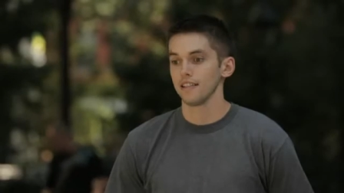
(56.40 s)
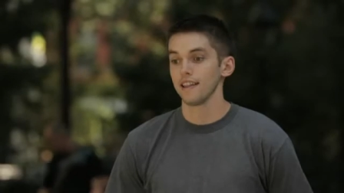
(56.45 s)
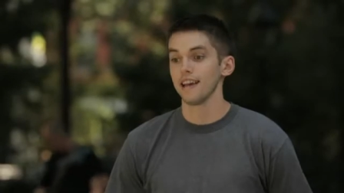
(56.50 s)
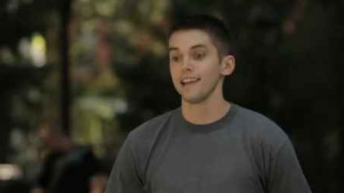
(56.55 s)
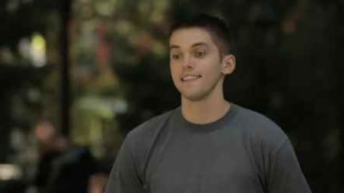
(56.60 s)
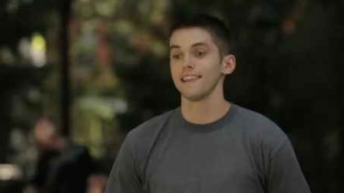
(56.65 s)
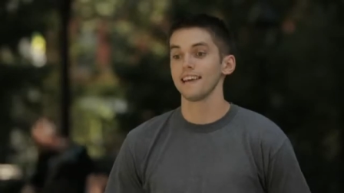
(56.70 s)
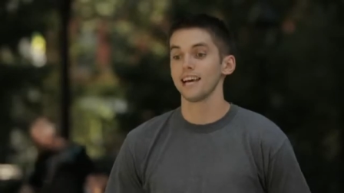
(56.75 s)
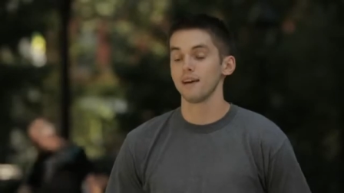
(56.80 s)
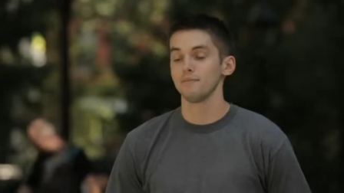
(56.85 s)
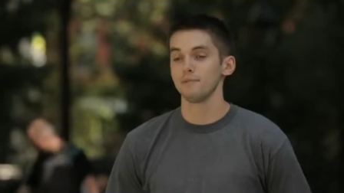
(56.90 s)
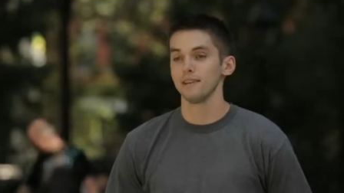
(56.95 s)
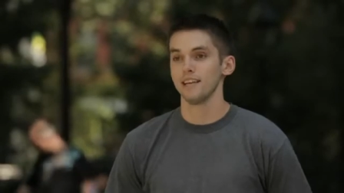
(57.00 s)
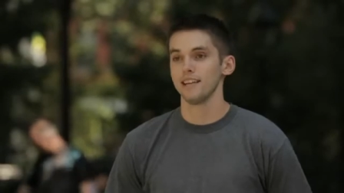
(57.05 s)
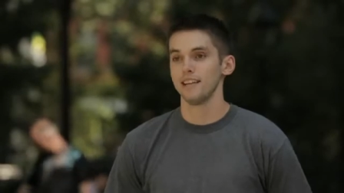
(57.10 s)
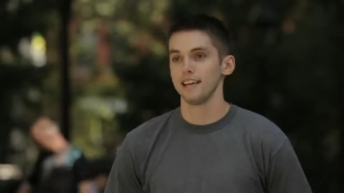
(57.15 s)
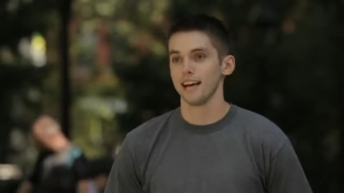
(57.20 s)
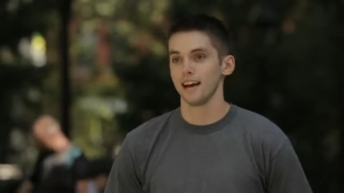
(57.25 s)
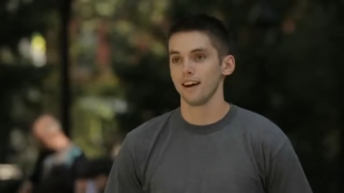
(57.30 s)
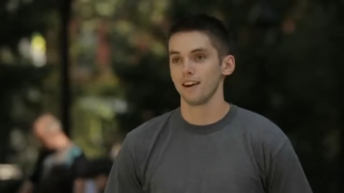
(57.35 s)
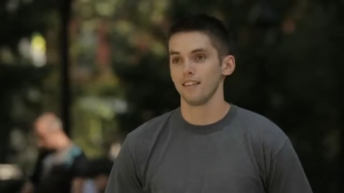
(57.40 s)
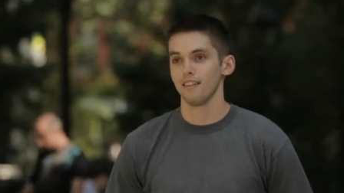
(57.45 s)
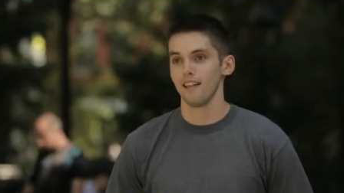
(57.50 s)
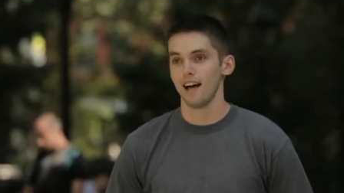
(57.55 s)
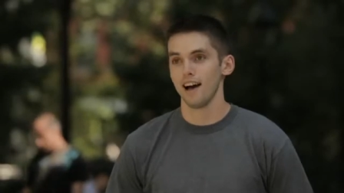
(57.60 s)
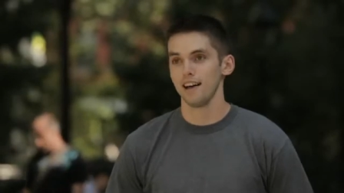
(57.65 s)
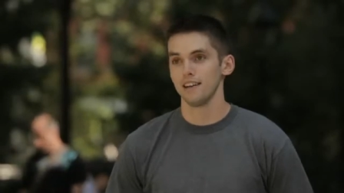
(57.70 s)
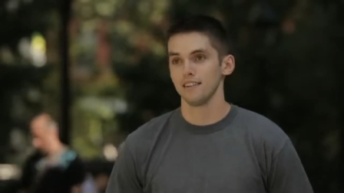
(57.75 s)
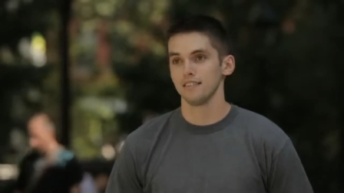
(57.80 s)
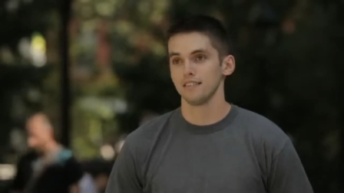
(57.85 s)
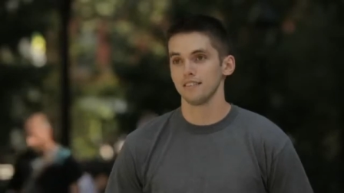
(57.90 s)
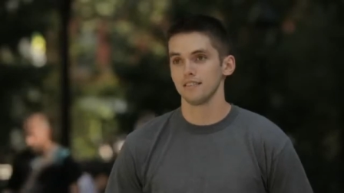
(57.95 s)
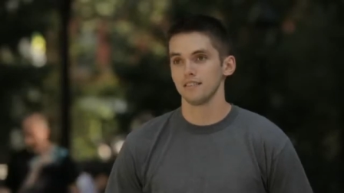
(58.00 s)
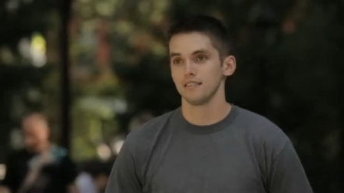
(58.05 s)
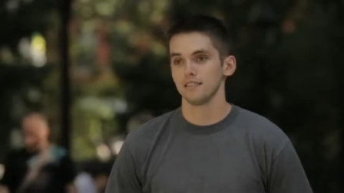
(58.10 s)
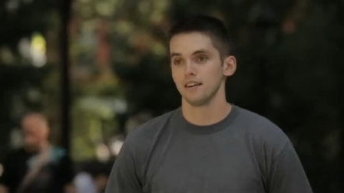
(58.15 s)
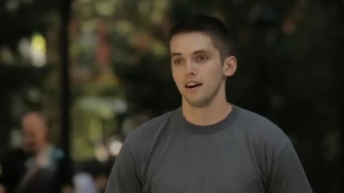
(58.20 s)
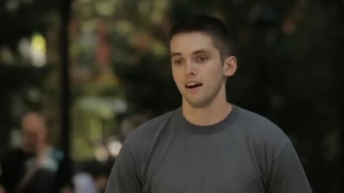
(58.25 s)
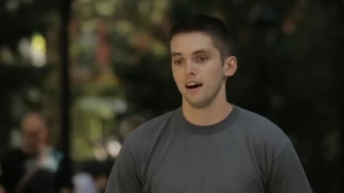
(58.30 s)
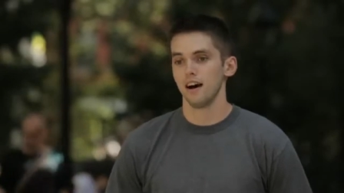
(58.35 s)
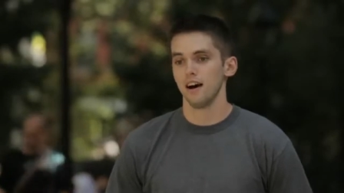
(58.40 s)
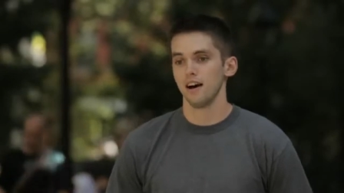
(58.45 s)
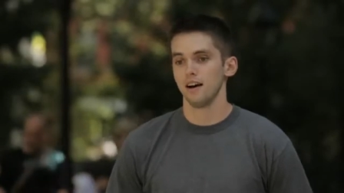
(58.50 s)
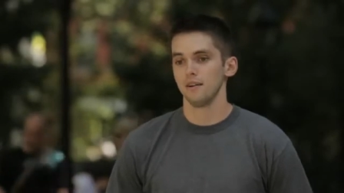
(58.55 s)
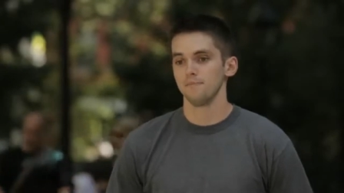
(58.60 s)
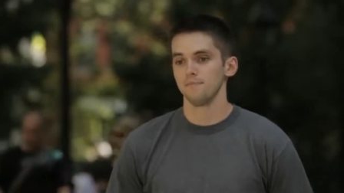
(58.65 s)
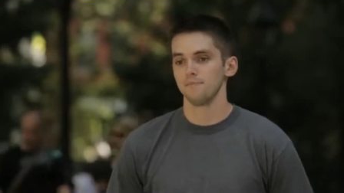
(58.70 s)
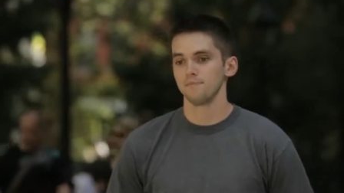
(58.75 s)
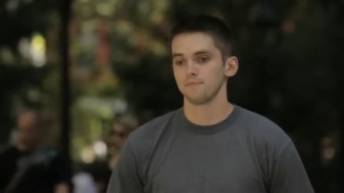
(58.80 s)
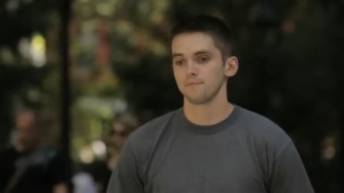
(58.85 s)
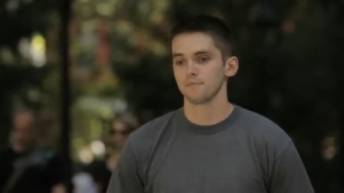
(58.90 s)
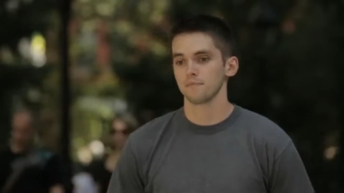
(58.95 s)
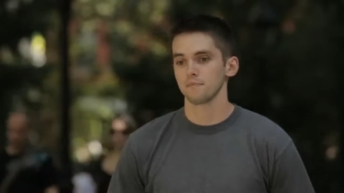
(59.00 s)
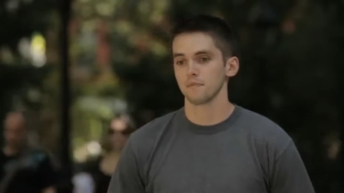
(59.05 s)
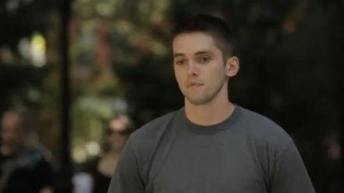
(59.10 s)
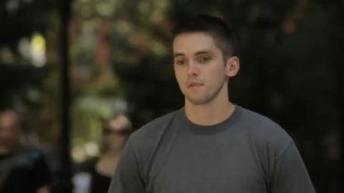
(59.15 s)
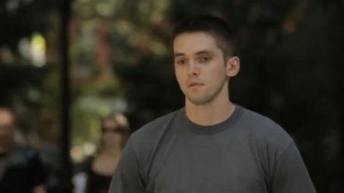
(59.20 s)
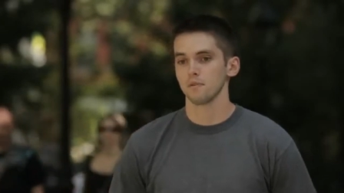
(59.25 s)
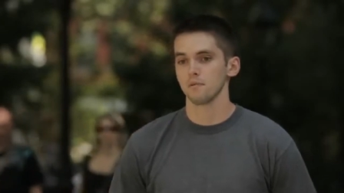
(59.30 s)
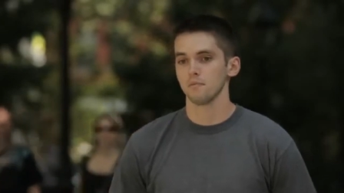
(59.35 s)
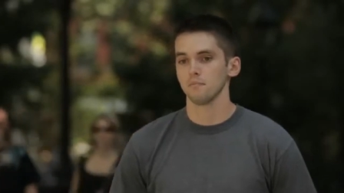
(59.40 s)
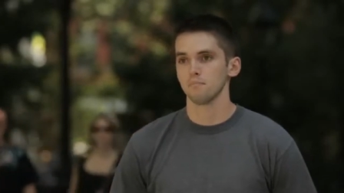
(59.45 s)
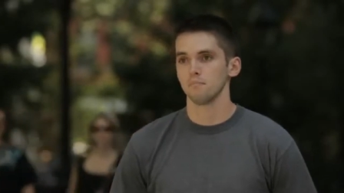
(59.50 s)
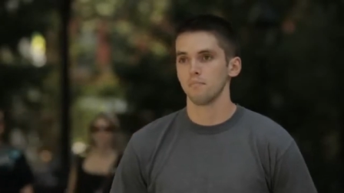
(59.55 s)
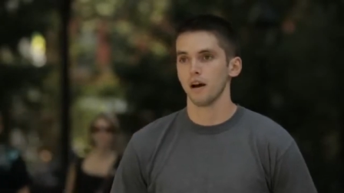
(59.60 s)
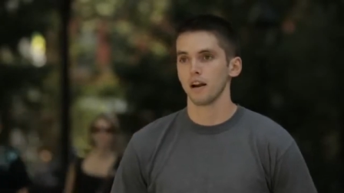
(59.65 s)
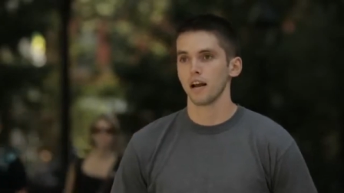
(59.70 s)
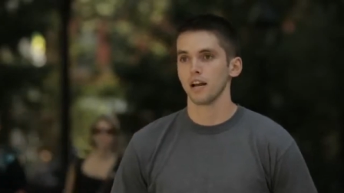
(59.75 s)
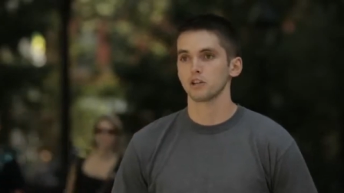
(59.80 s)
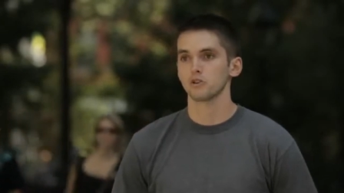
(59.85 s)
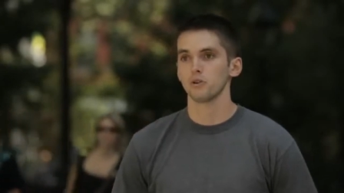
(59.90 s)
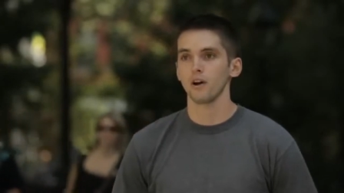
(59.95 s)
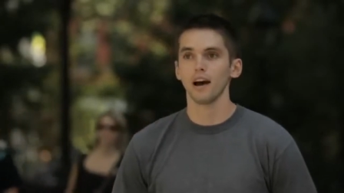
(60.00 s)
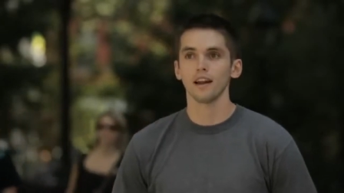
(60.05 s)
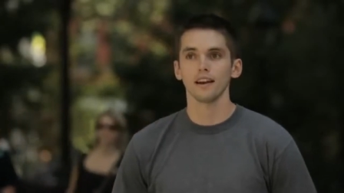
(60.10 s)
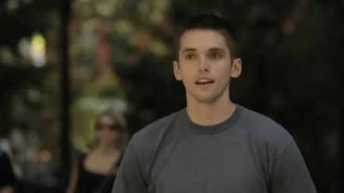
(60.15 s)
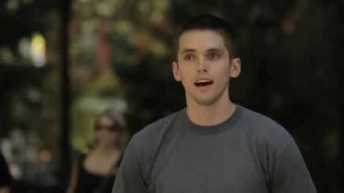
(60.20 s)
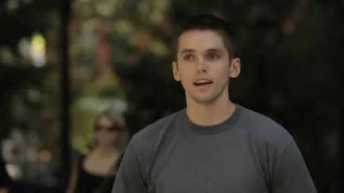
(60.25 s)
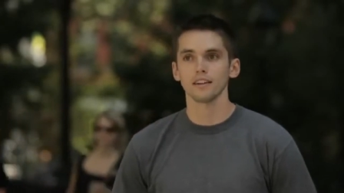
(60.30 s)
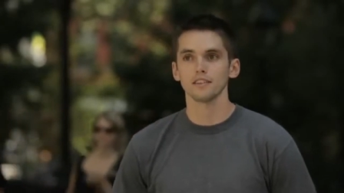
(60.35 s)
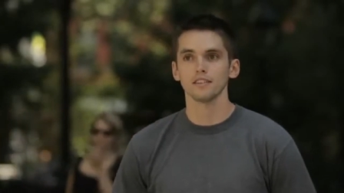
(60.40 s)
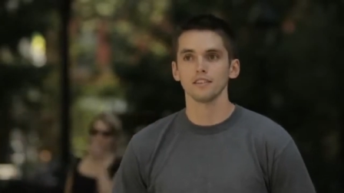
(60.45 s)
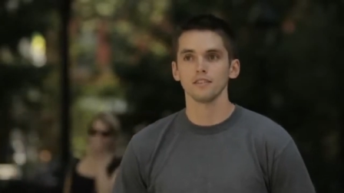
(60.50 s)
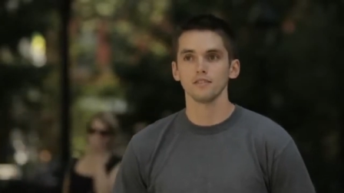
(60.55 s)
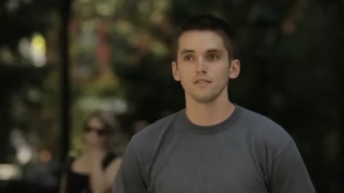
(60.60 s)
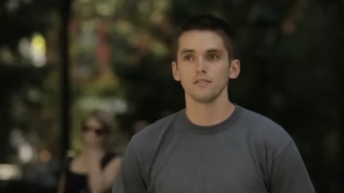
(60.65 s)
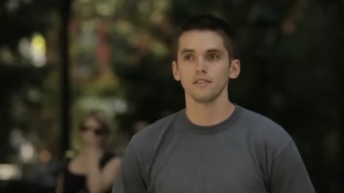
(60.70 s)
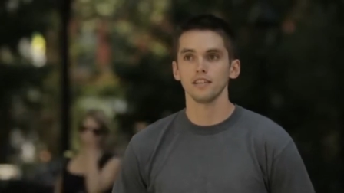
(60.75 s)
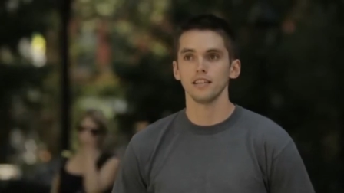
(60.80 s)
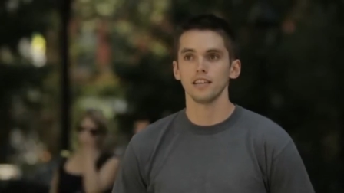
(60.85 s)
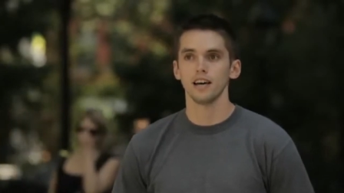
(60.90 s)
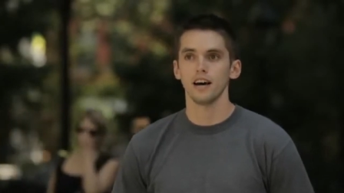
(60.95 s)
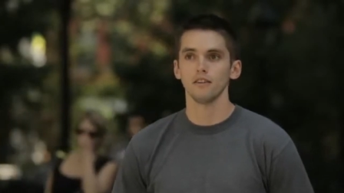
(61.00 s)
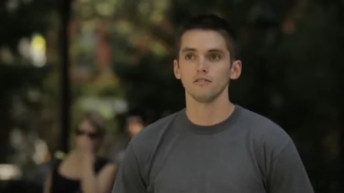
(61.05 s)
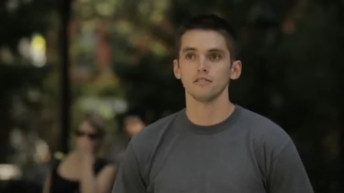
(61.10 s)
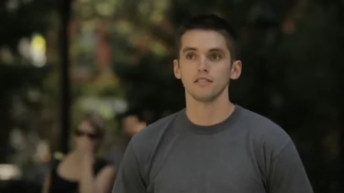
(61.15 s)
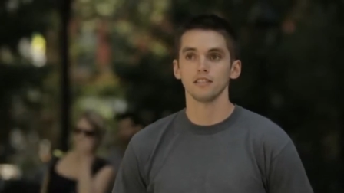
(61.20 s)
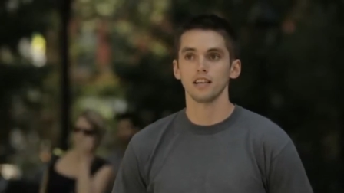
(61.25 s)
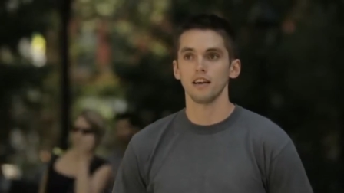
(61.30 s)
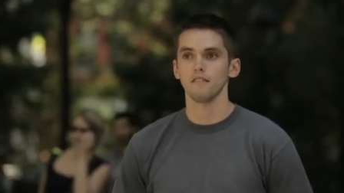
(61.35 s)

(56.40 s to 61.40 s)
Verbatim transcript: Lately, I've been eating out a lot, um, but I try not to eat out to